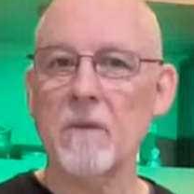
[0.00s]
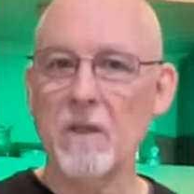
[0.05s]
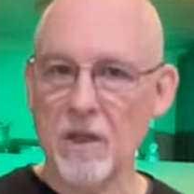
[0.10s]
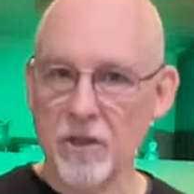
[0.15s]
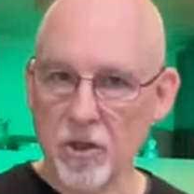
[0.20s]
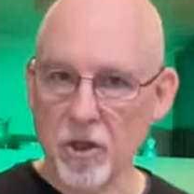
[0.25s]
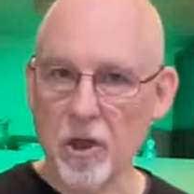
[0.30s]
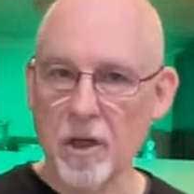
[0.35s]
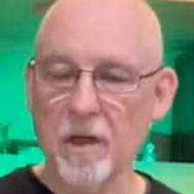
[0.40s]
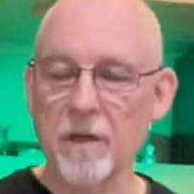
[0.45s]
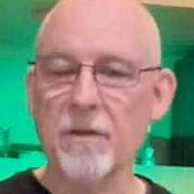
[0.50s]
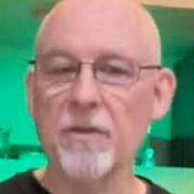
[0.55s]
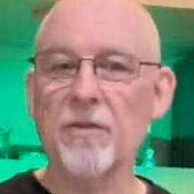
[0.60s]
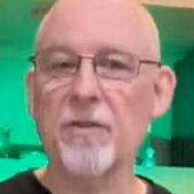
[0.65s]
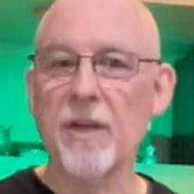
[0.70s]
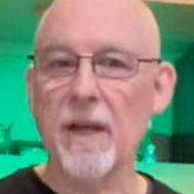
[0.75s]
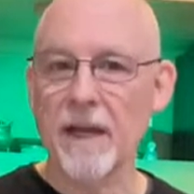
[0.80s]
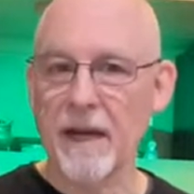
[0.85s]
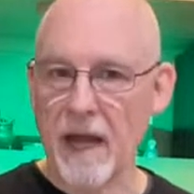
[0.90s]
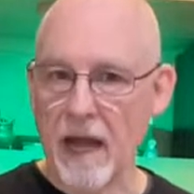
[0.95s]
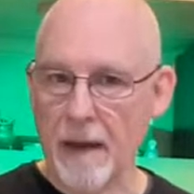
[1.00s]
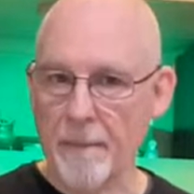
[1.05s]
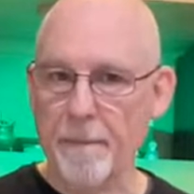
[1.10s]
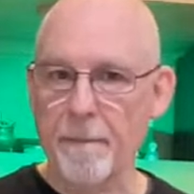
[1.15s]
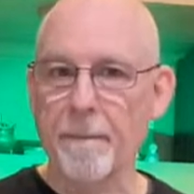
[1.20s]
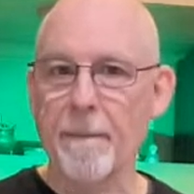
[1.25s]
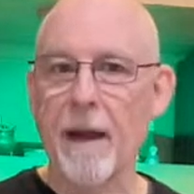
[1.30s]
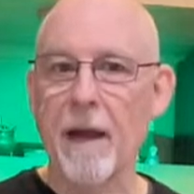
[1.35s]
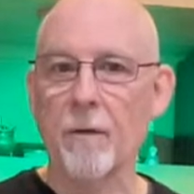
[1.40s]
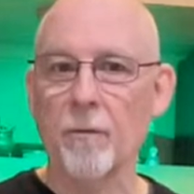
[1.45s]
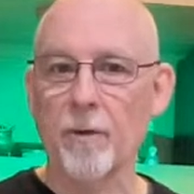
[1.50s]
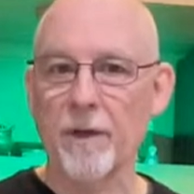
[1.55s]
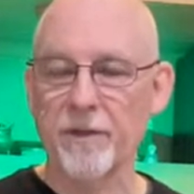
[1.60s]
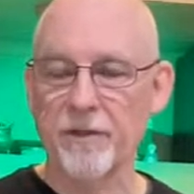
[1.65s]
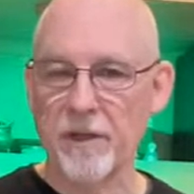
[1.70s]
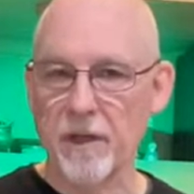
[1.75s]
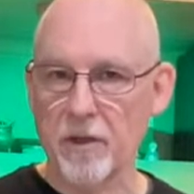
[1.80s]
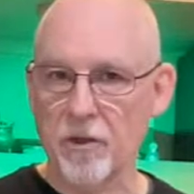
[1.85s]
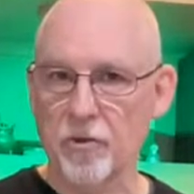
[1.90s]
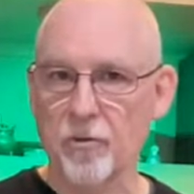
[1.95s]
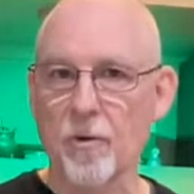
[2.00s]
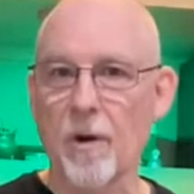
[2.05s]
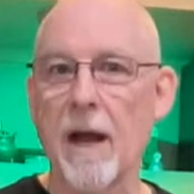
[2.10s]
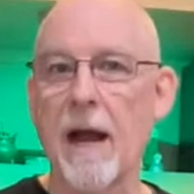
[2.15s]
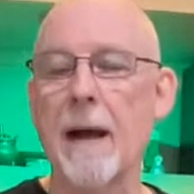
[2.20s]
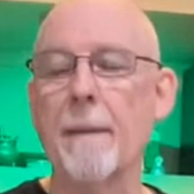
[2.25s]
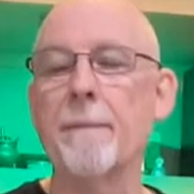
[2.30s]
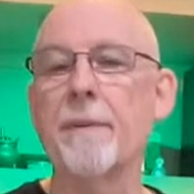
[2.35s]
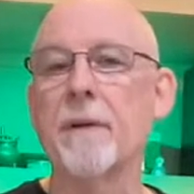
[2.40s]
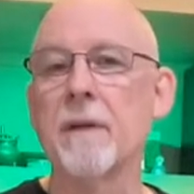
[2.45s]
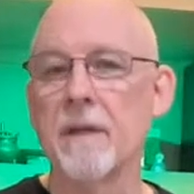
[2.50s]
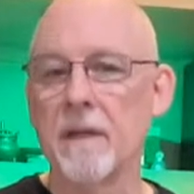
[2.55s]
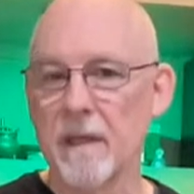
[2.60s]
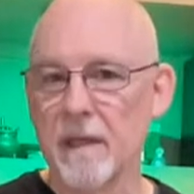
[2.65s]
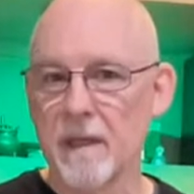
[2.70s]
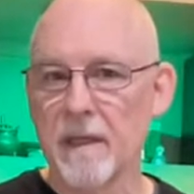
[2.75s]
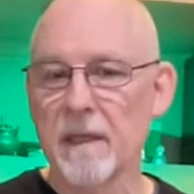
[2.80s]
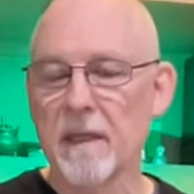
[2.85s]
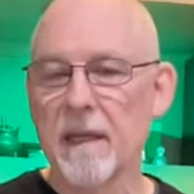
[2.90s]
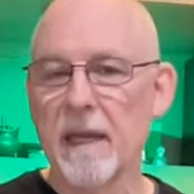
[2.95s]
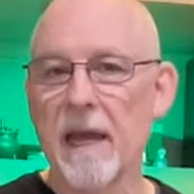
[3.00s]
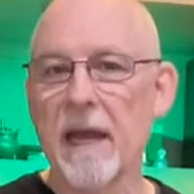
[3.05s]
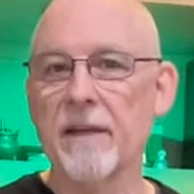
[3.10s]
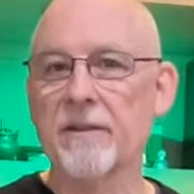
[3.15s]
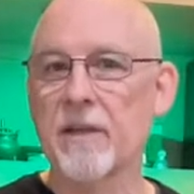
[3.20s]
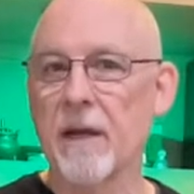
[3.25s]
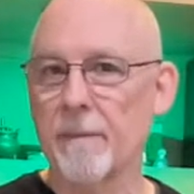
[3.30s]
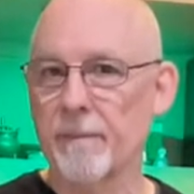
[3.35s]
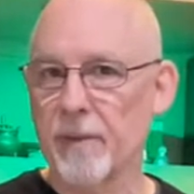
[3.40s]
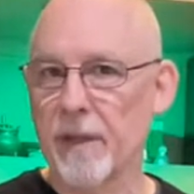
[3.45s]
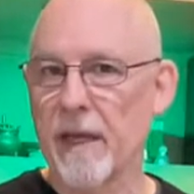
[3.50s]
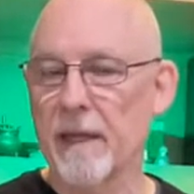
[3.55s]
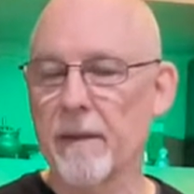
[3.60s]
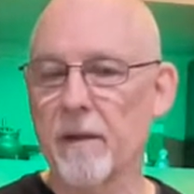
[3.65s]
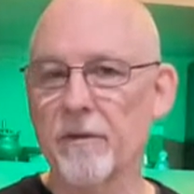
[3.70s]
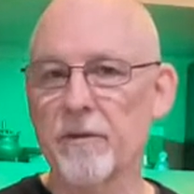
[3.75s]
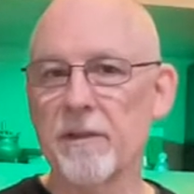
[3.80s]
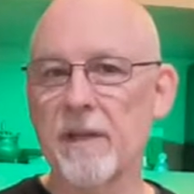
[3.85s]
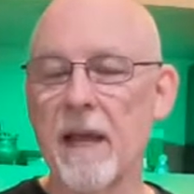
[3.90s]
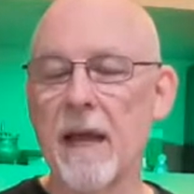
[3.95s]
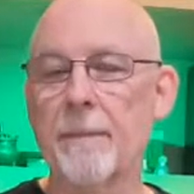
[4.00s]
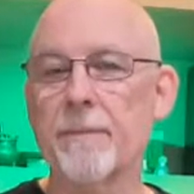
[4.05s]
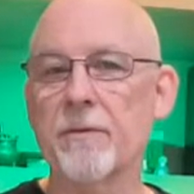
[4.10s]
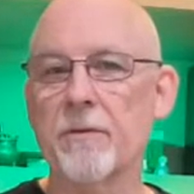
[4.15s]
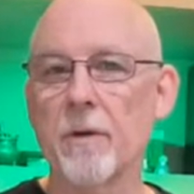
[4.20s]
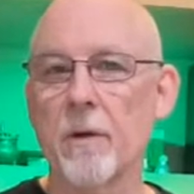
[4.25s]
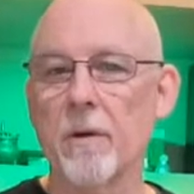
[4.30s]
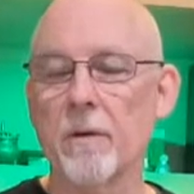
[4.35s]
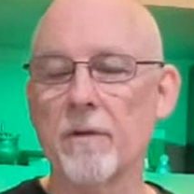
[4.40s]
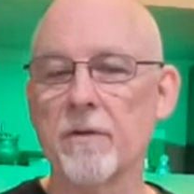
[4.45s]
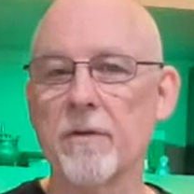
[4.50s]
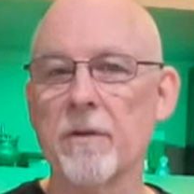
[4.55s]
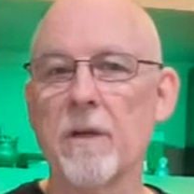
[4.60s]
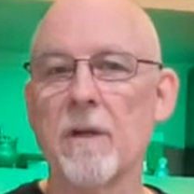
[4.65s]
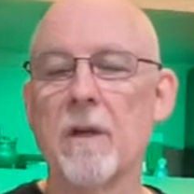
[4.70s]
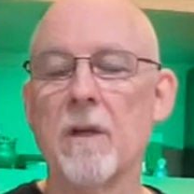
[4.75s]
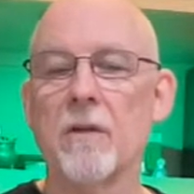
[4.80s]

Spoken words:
to set up my wristed drop as I'm playing those tap strokes.